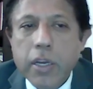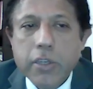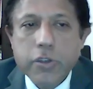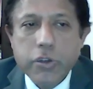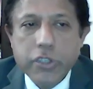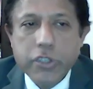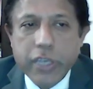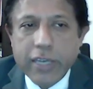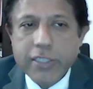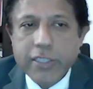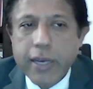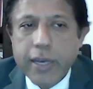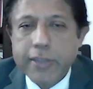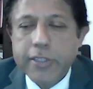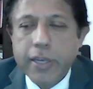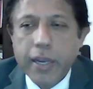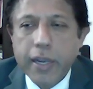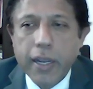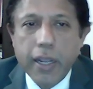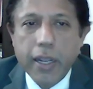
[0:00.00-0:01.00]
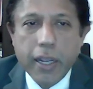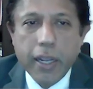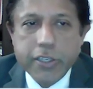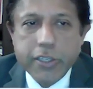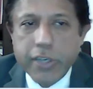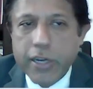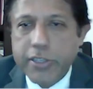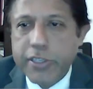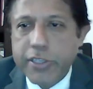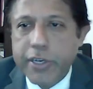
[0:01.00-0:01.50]
So chest X-ray,
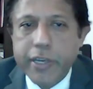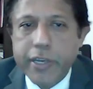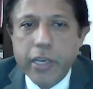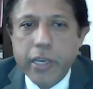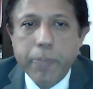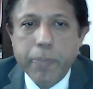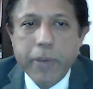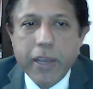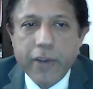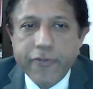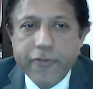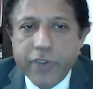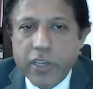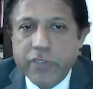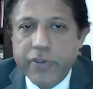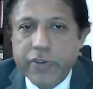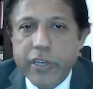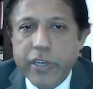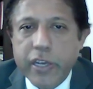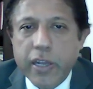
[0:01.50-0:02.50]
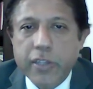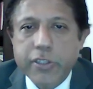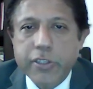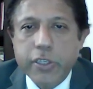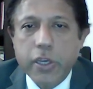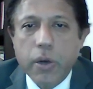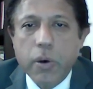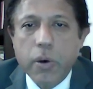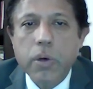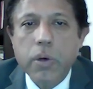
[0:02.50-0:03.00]
HRCT, PFTs with
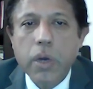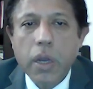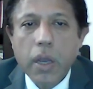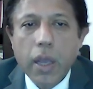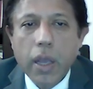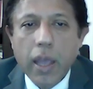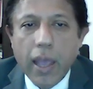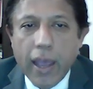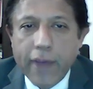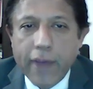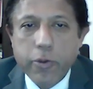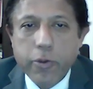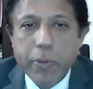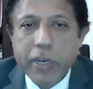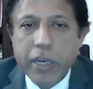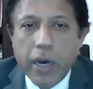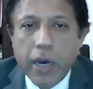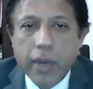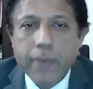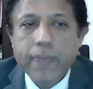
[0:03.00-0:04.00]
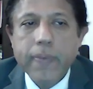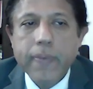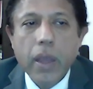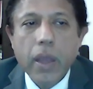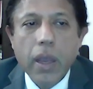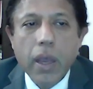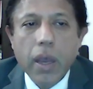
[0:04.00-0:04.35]
DLCO have to be done.